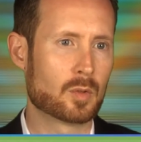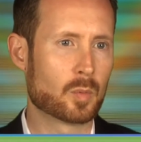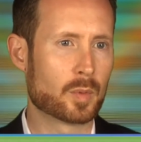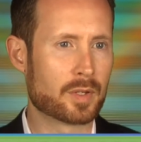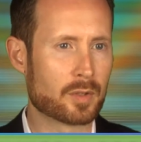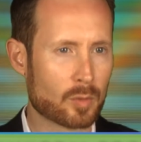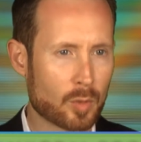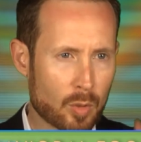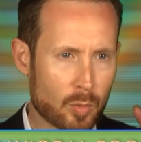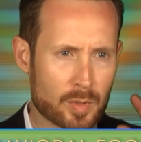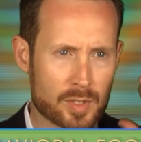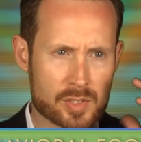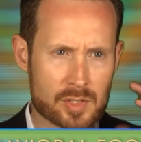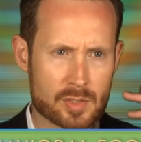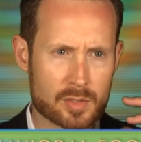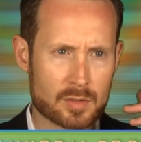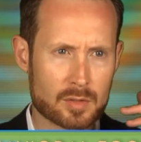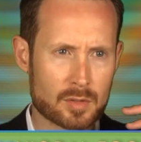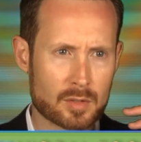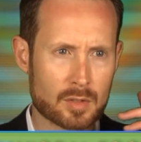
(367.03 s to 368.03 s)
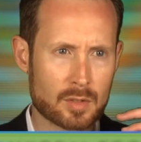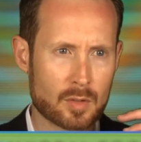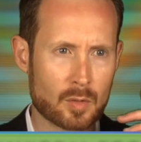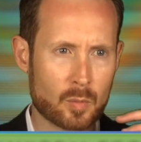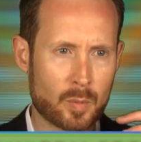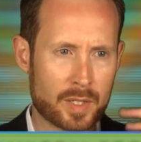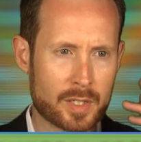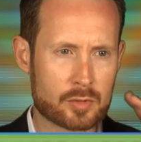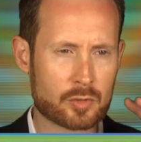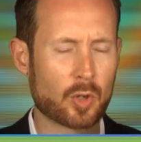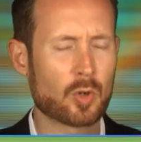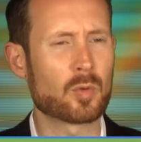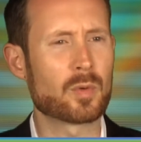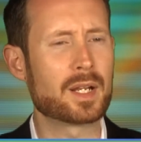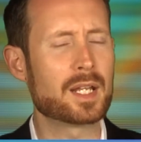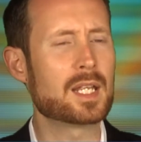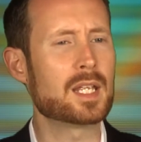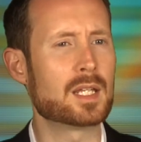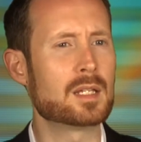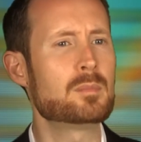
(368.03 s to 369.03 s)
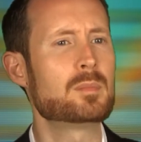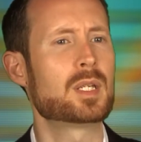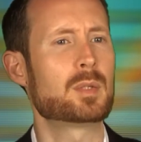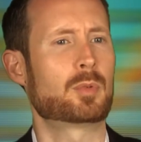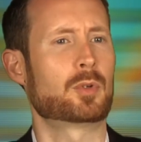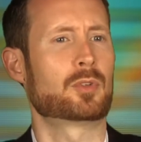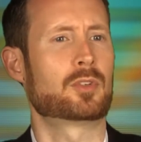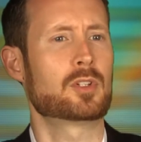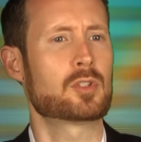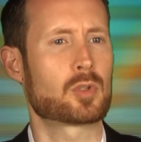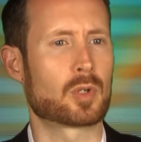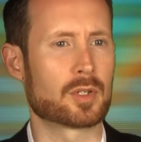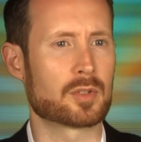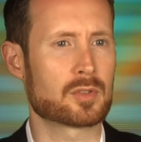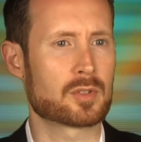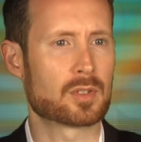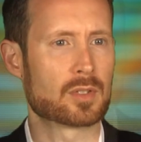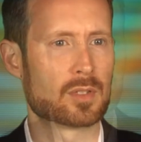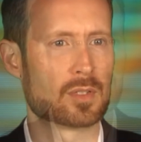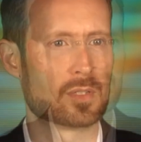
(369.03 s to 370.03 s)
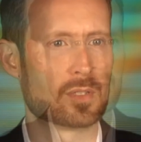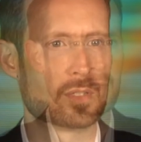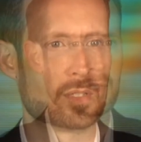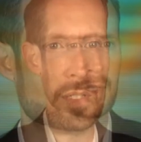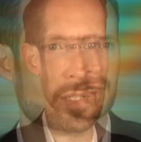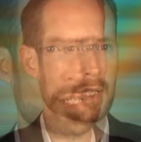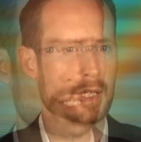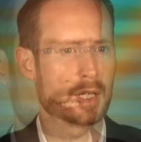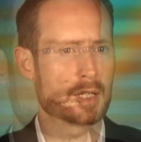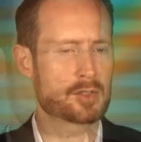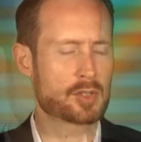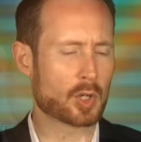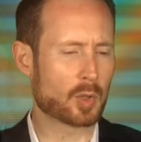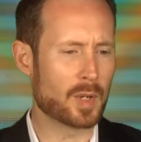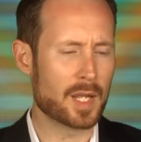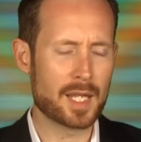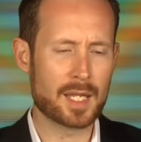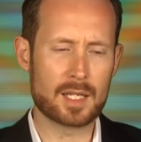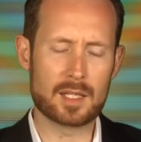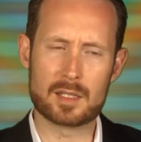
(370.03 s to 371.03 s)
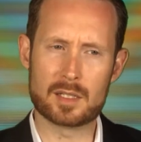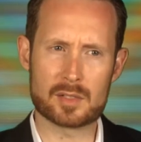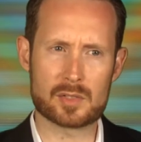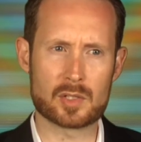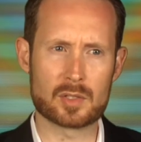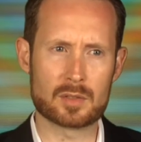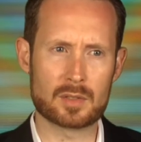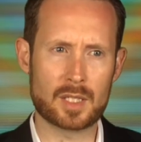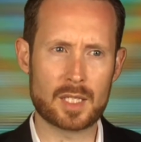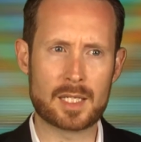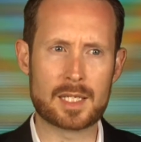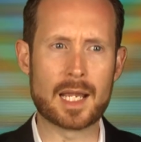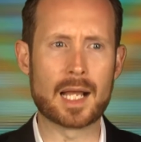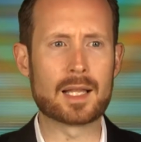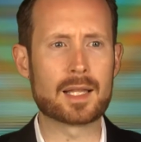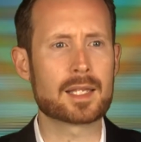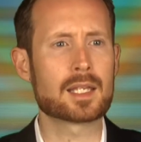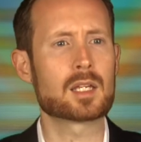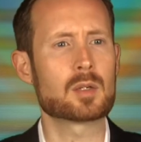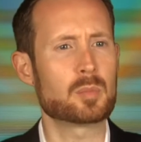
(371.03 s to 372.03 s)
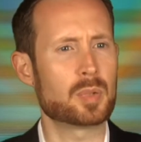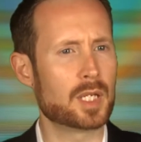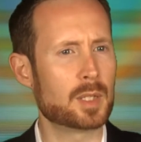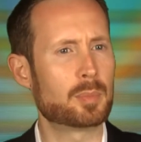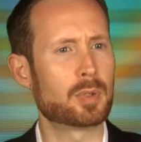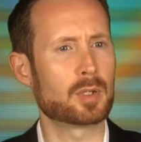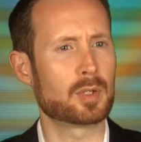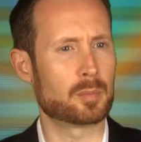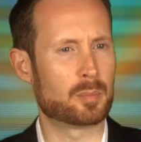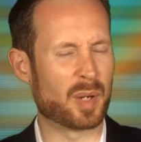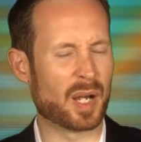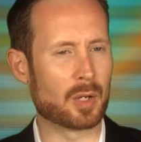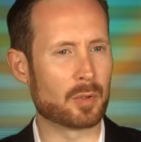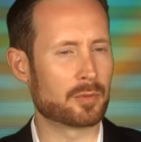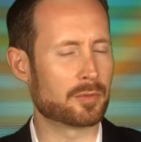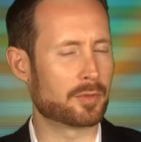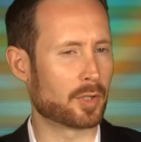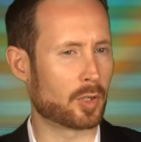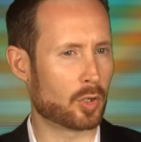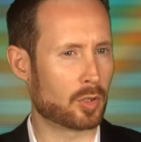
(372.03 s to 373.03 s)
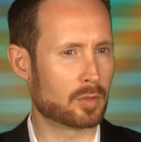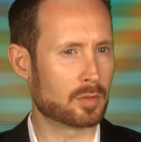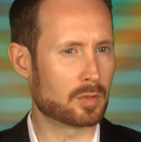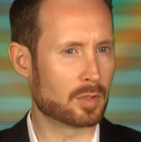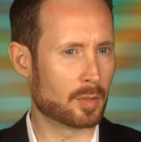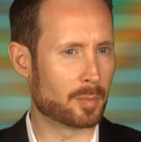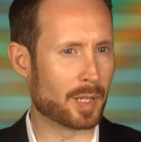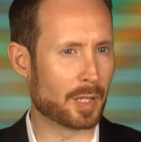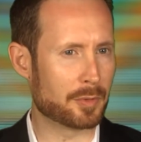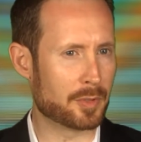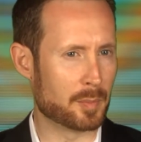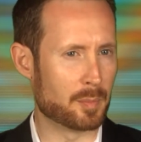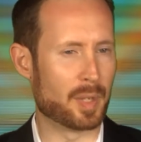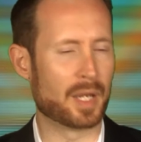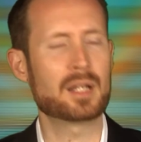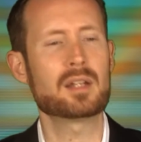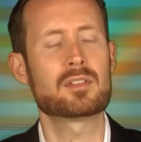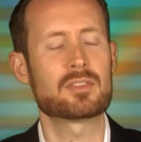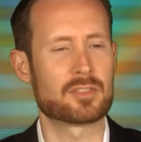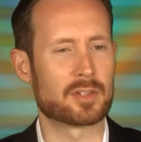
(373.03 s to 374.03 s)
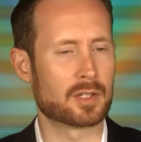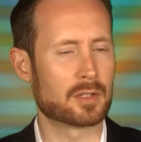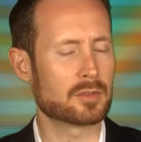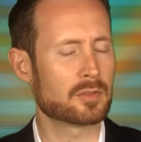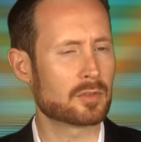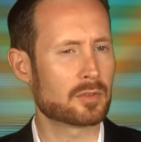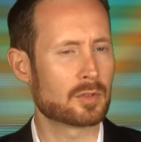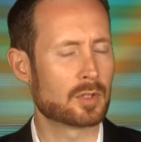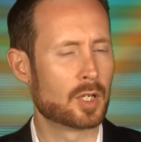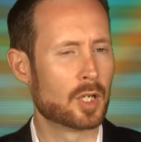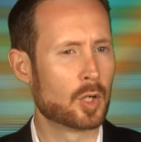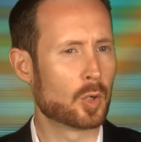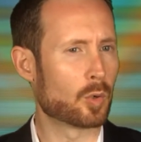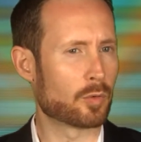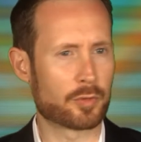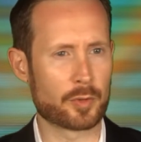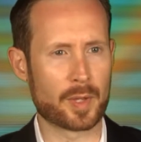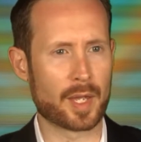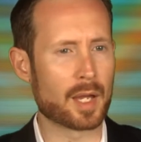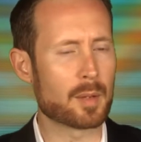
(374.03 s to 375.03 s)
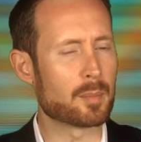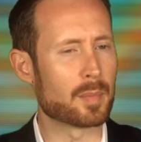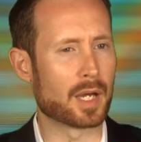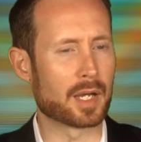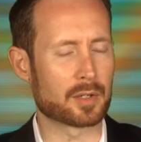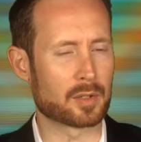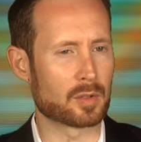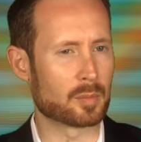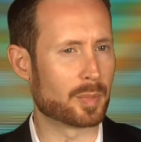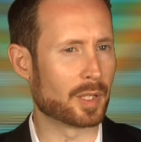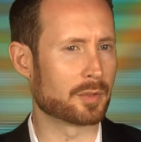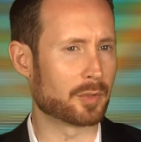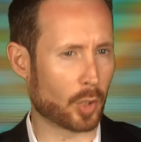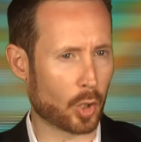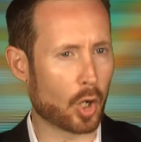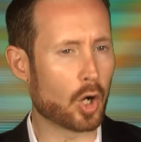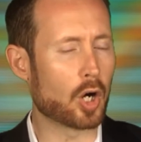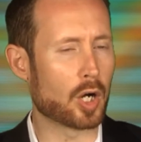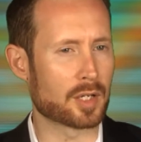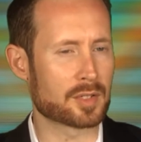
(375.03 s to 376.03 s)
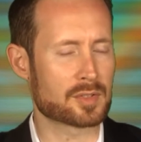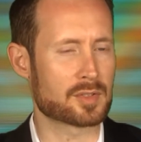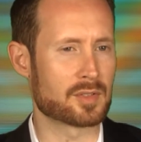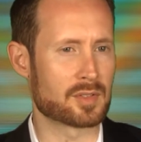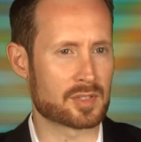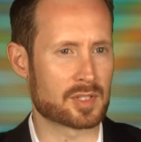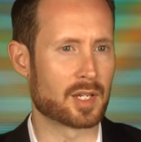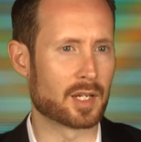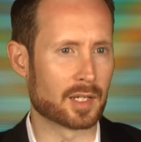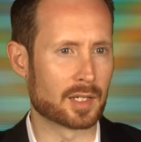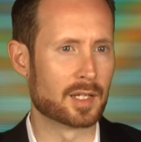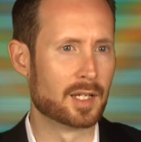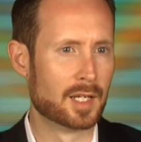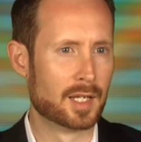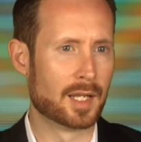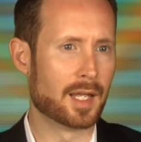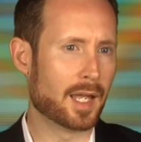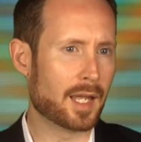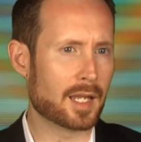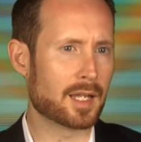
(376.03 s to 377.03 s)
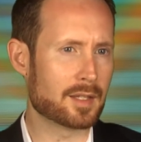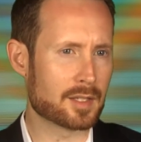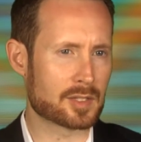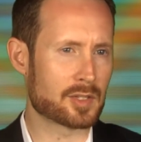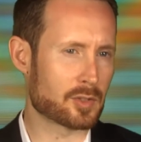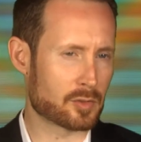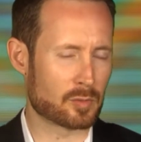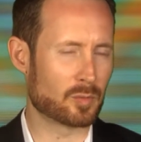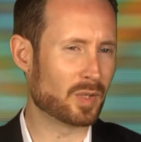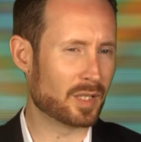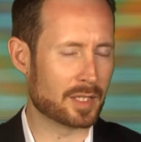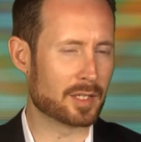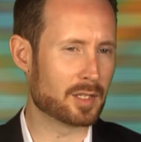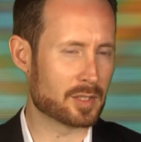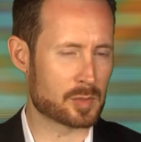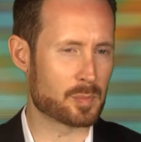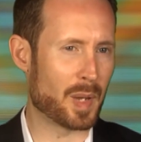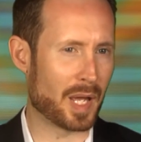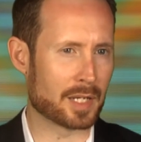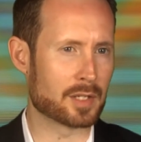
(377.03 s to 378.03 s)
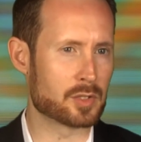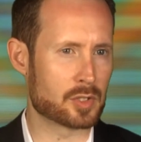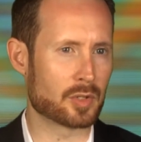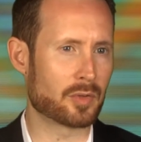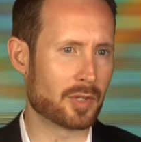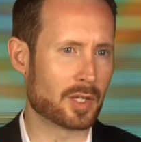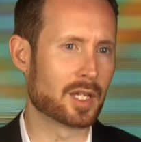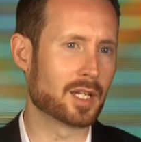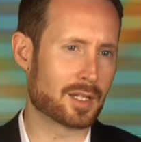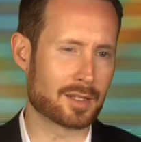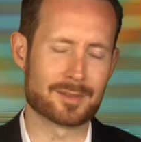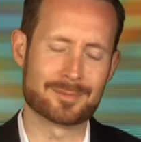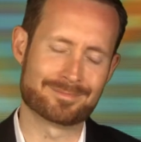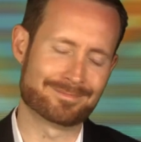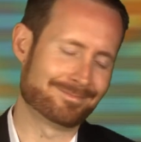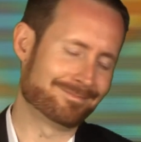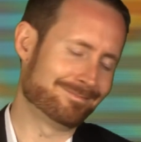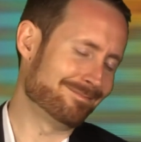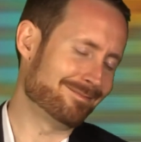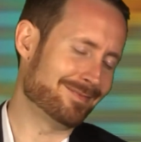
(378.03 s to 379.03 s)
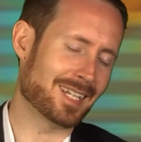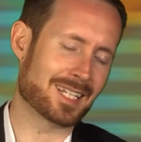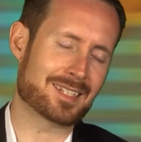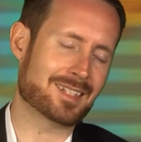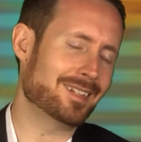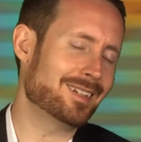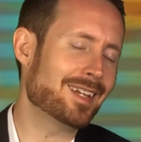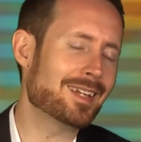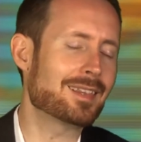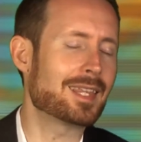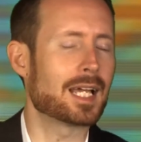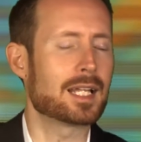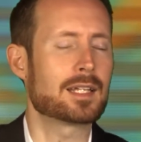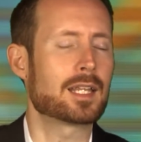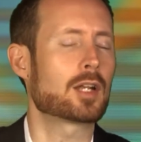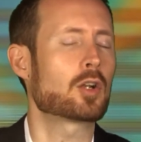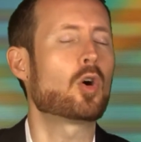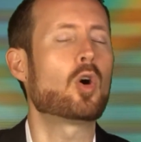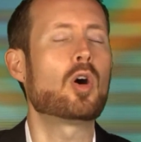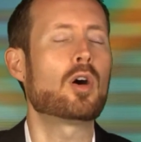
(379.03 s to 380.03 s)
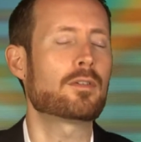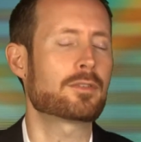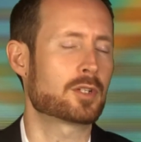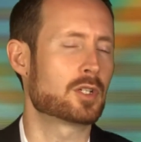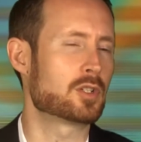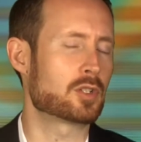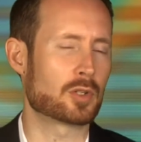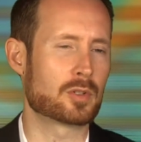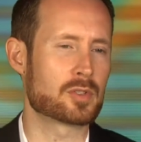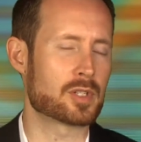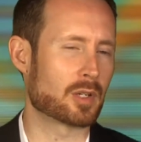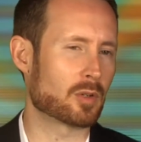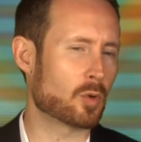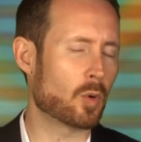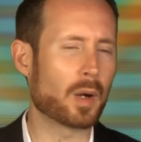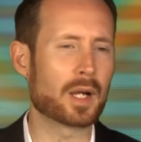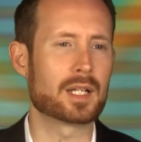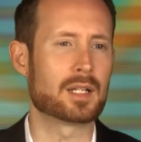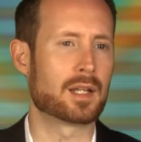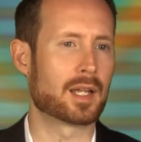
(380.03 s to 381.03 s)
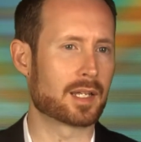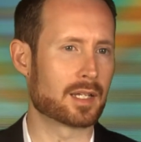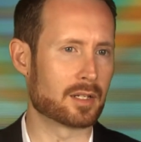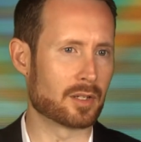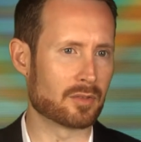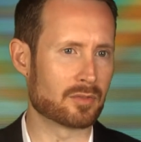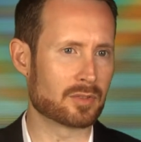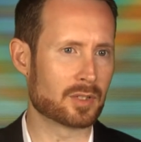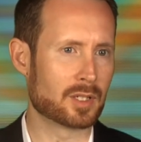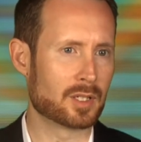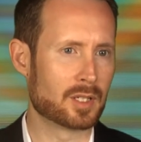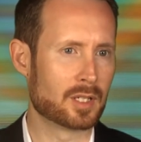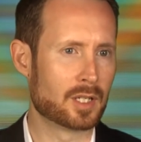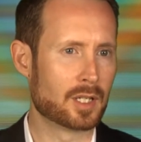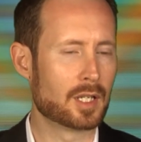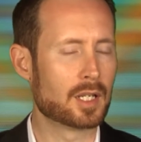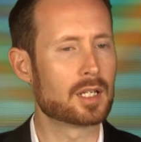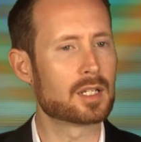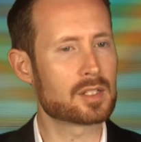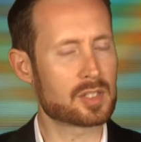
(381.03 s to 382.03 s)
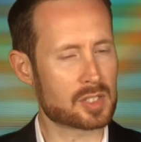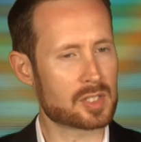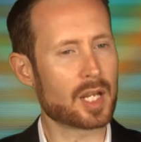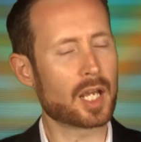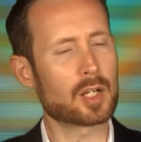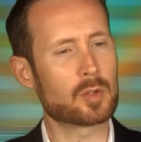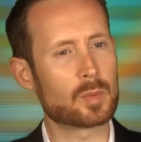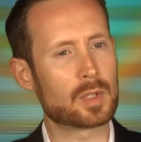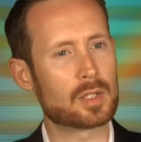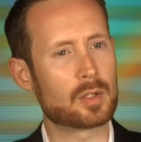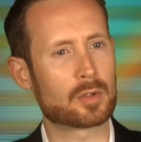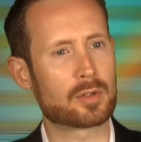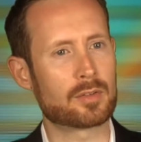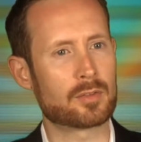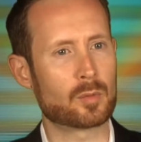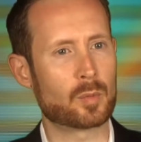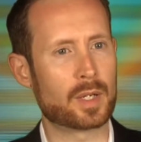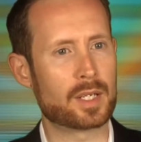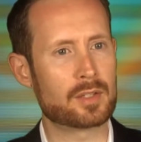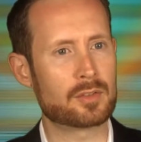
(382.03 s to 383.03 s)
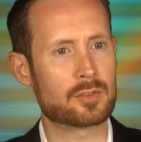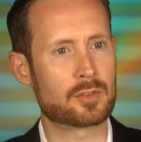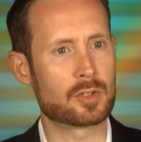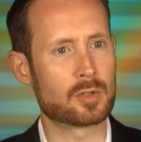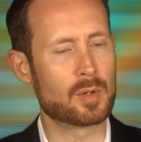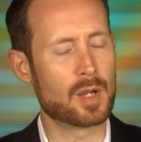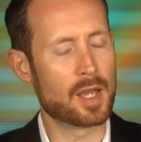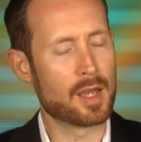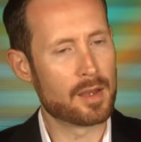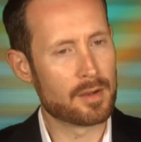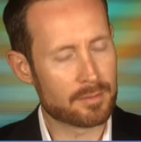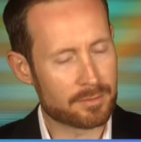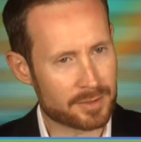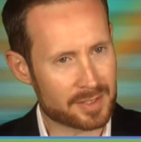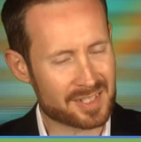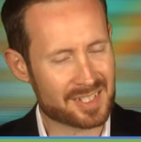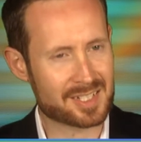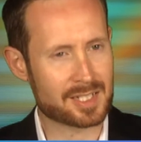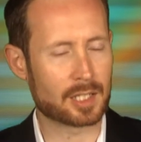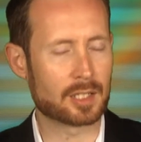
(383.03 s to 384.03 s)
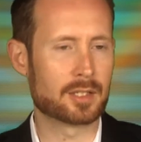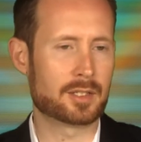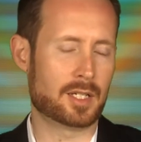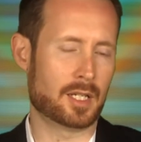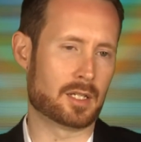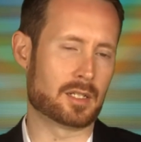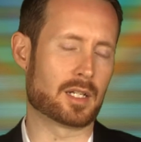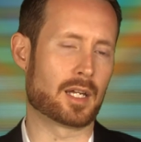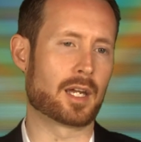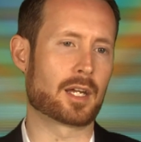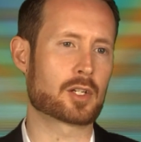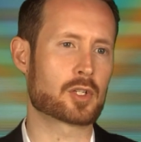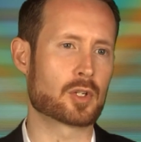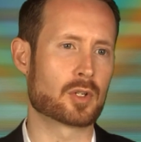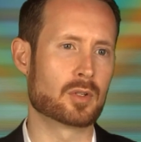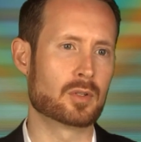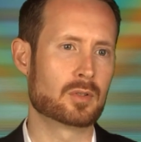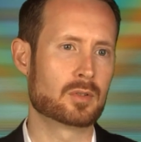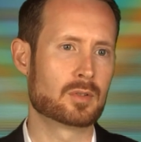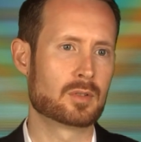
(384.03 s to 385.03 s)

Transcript: When, they're always, uh, when it's already in people's interest. And so it isn't yelling at people about the, about the benefits, or for that matter, about the cost and saying, hey, this isn't really as bad as you think, that, that, that often turns out quite negative. Instead, we look at ways to facilitate action.